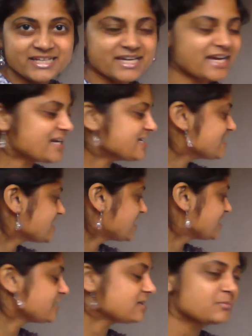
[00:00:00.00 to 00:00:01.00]
And
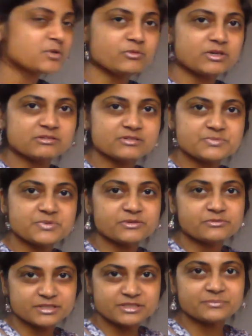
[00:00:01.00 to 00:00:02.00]
the number will always be
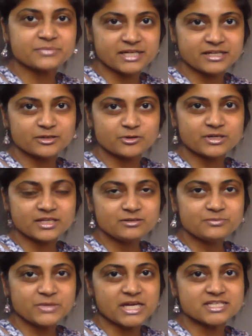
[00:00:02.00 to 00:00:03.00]
really big,
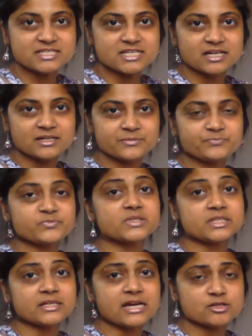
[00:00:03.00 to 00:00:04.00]
okay? And
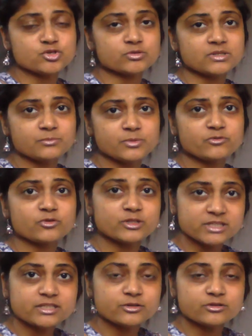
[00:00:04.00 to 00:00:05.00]
the actual number for
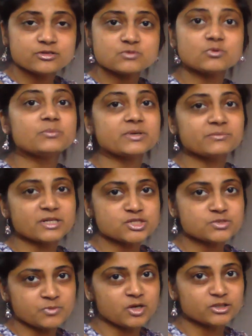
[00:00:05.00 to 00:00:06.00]
liters will be much
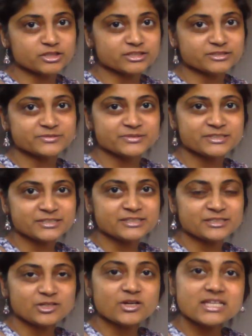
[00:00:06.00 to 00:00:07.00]
smaller.
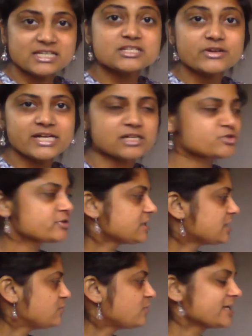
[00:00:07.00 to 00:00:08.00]
Okay, let's try actually
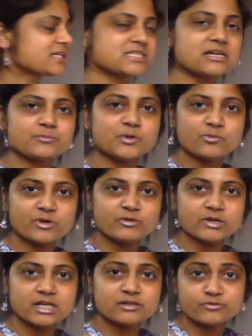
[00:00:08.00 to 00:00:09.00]
one example where
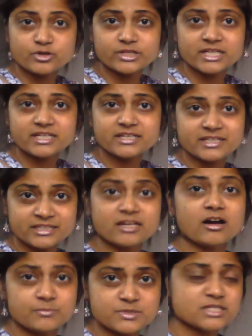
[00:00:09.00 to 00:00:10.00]
we're converting it in the
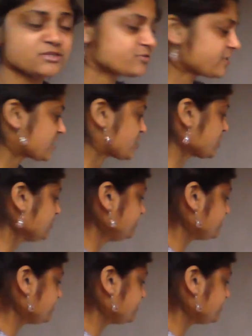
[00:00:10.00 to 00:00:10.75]
opposite direction.